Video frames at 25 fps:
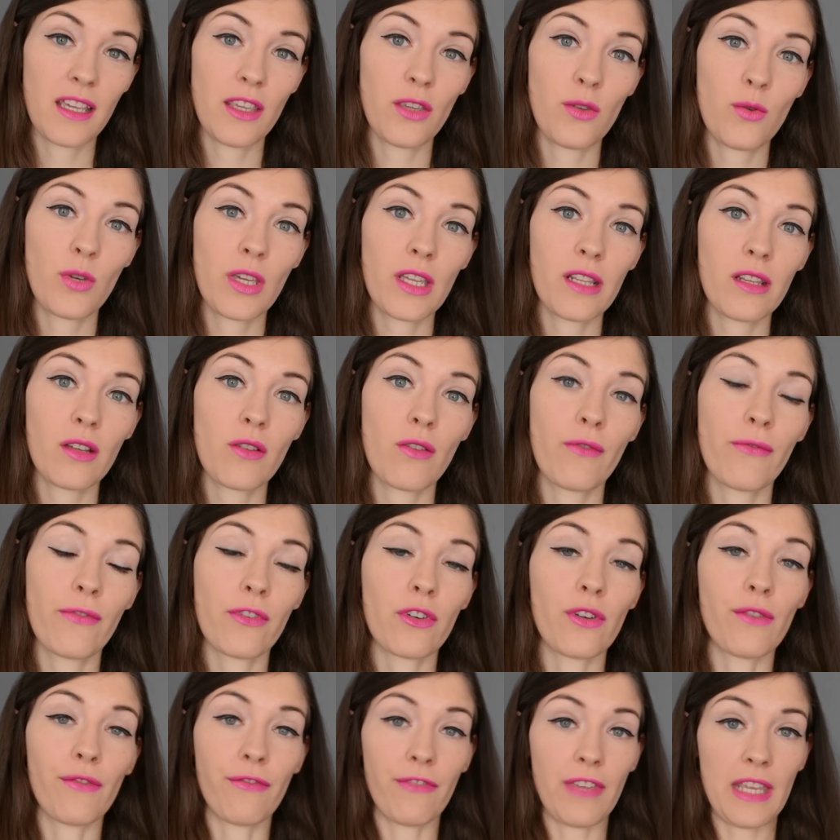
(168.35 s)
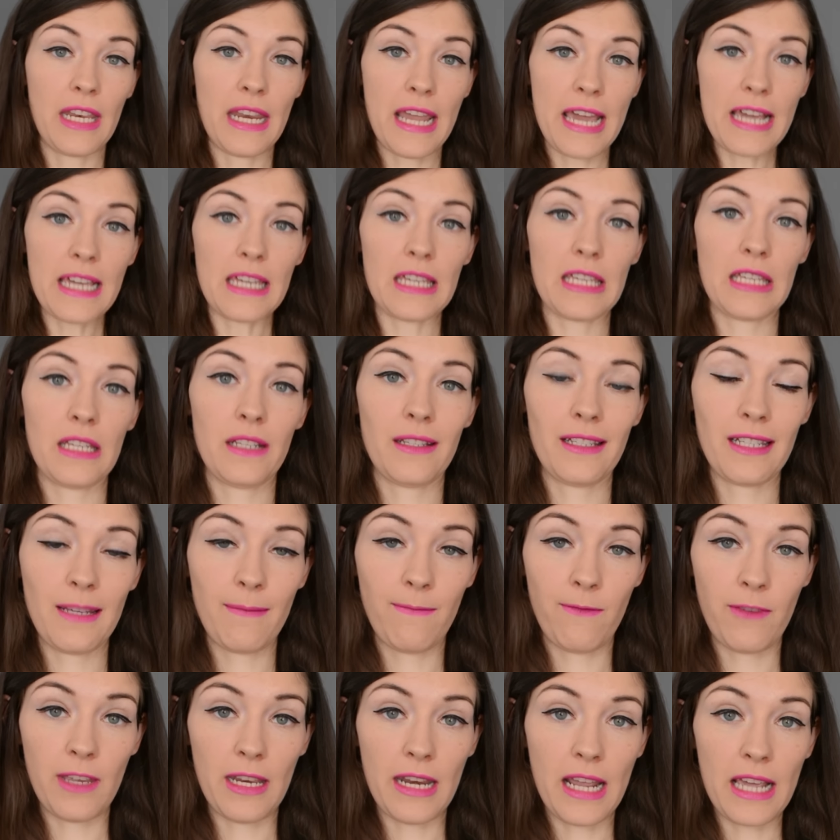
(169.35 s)
You can go for a V-neck, a
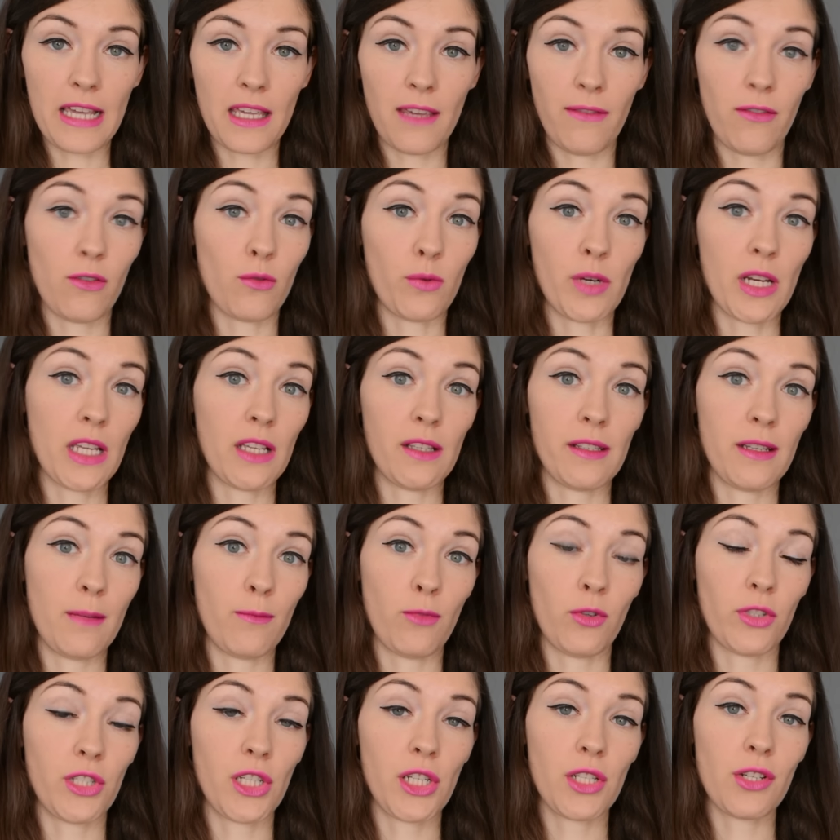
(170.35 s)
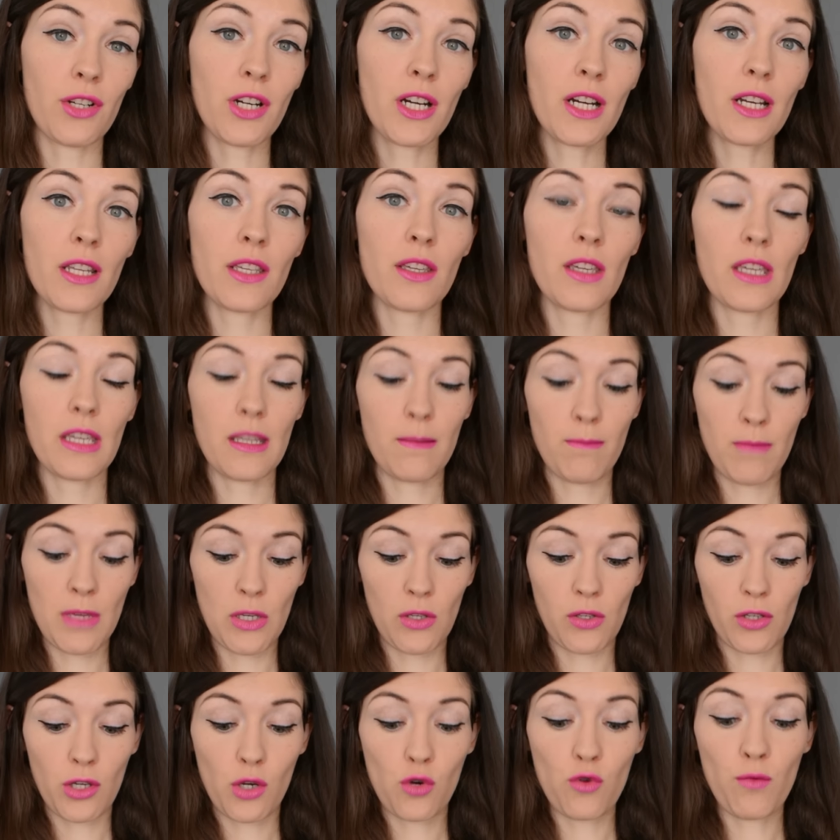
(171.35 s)
deep V-neck if you're wearing a simple t-shirt. It can
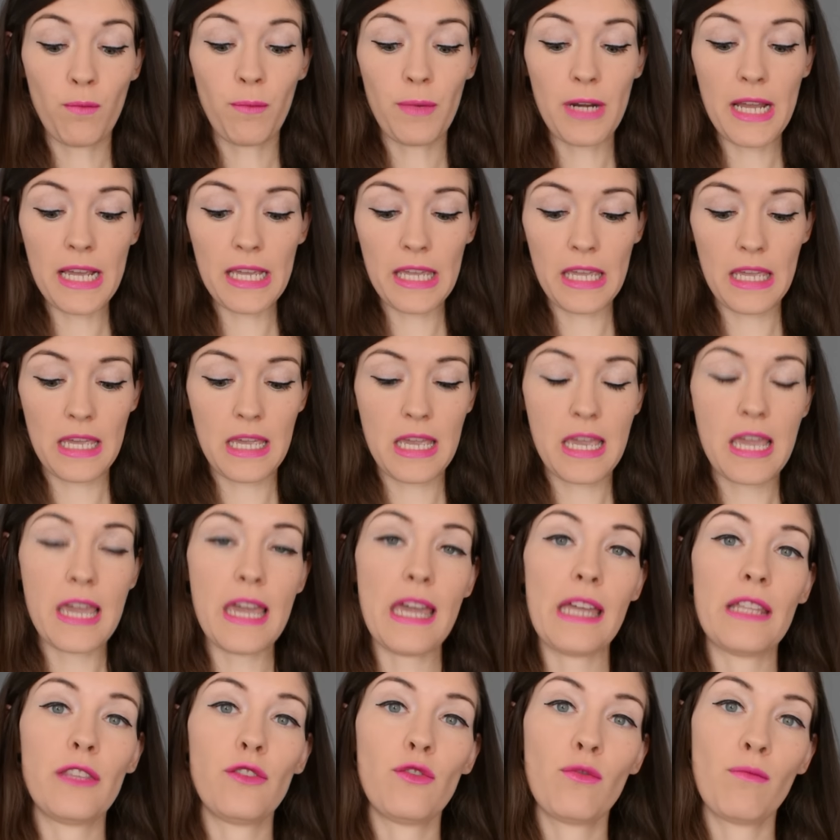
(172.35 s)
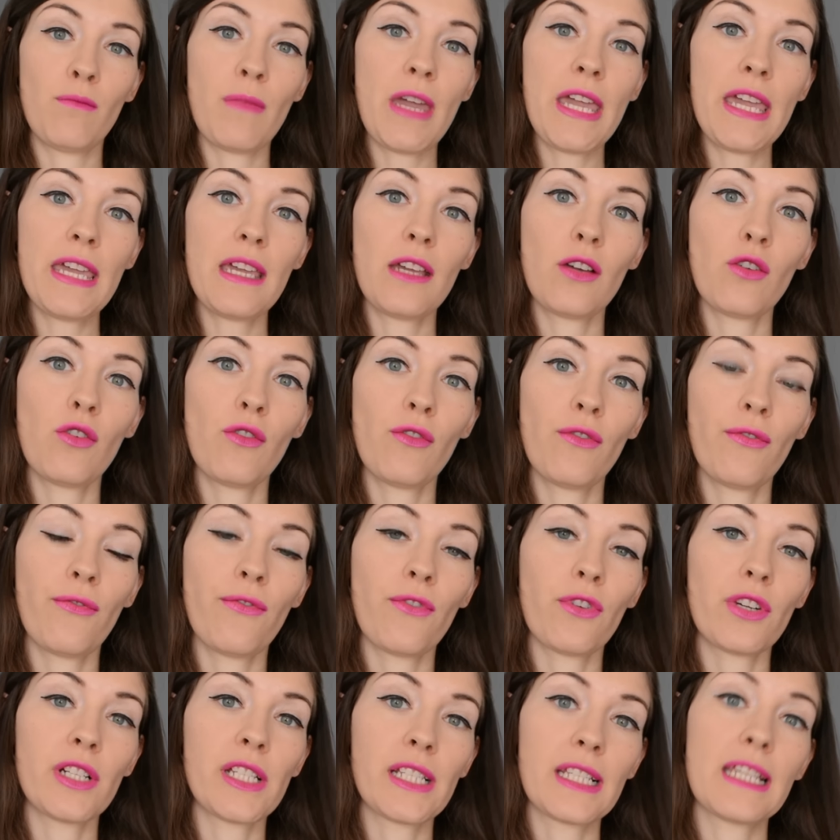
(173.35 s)
be a scoop neck, and you may go
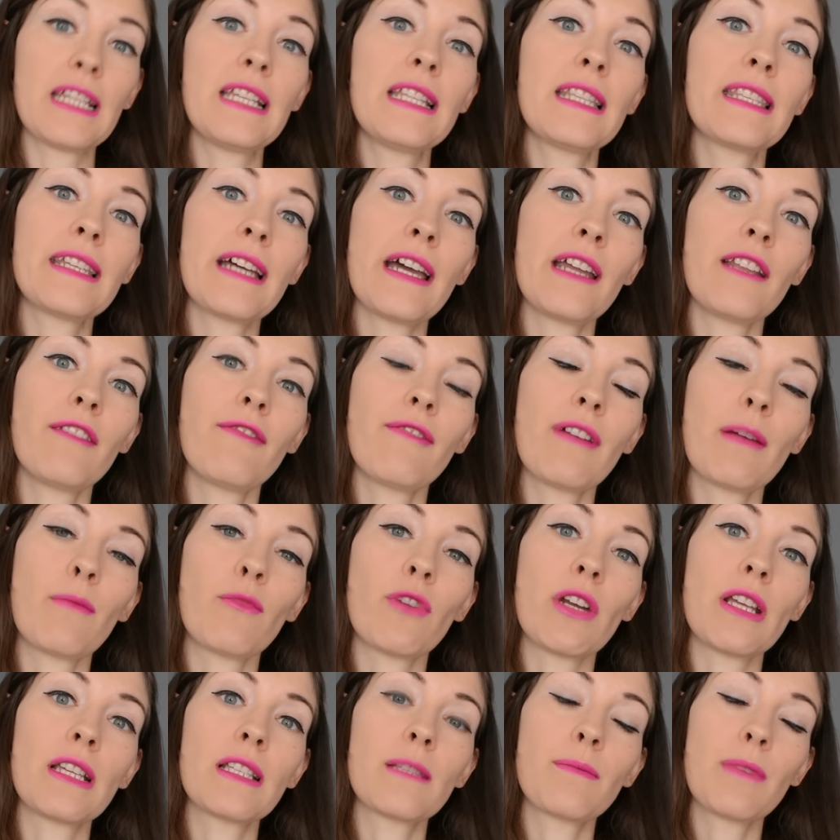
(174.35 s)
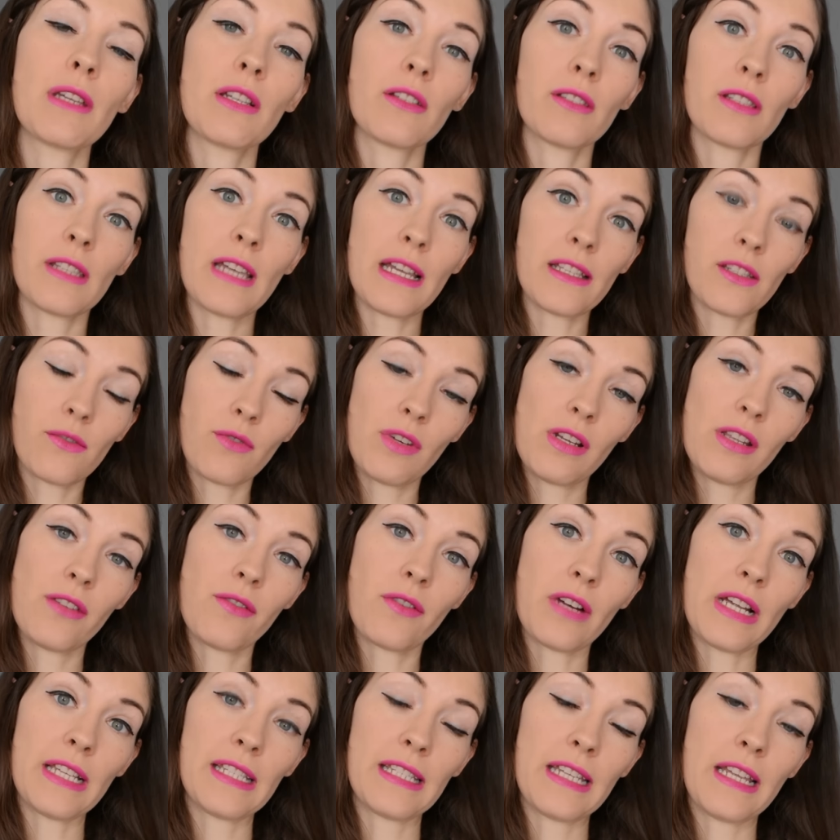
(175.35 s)
for skin-tight fabrics because that's really
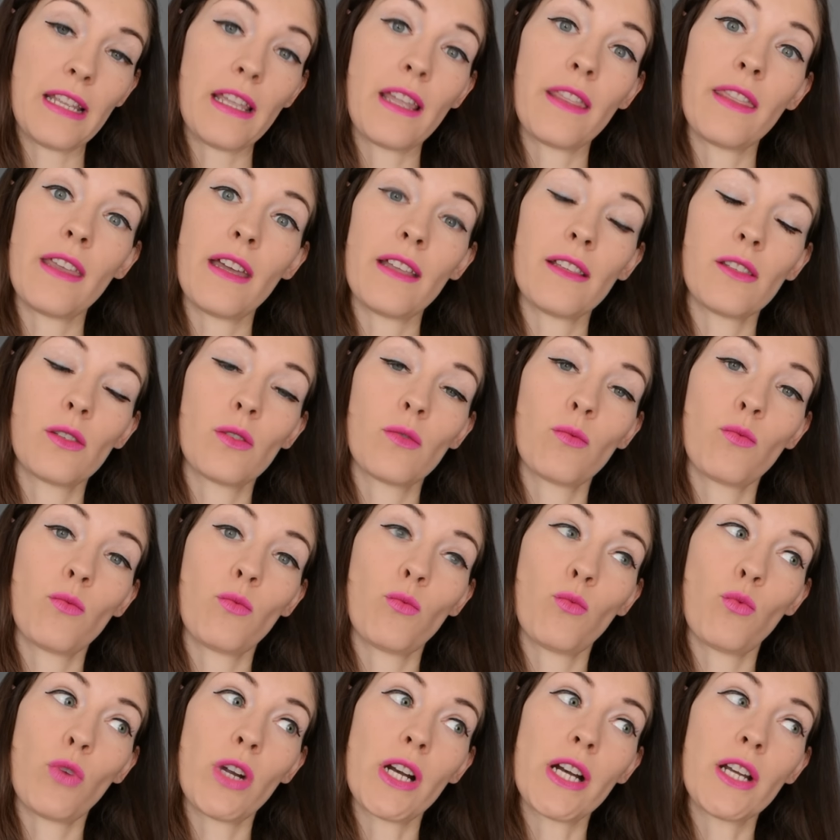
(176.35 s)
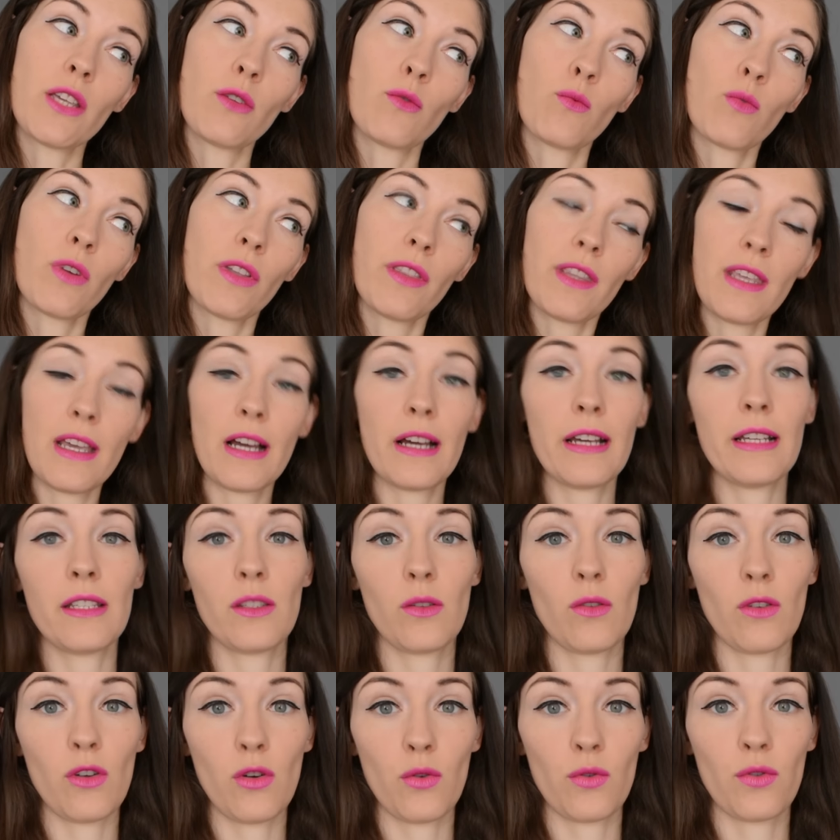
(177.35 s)
your asset and that's where you want the eye
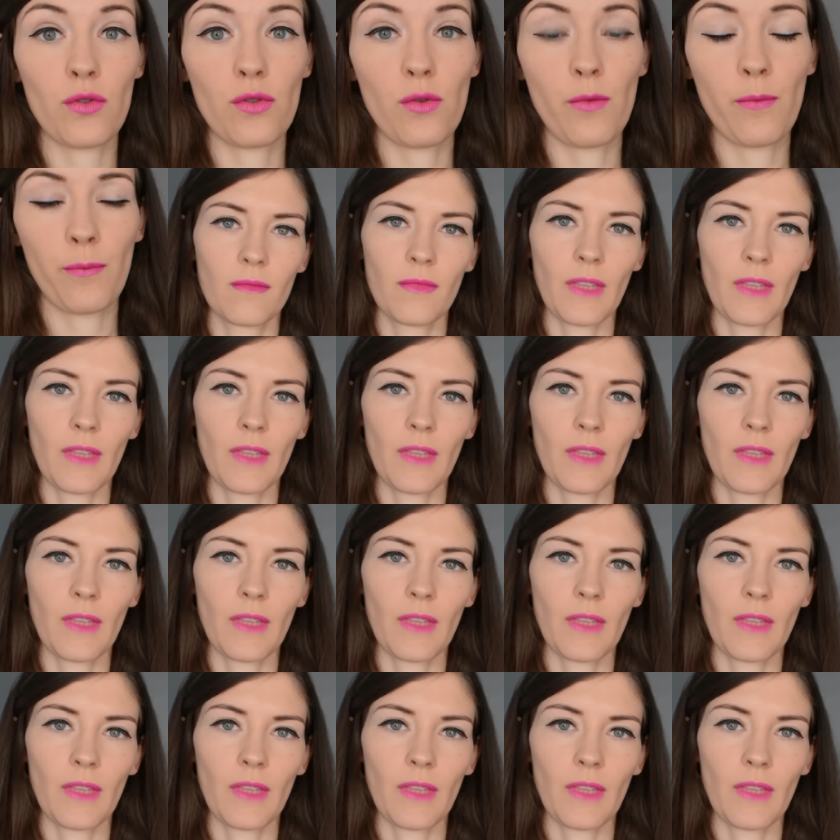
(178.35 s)
to go to.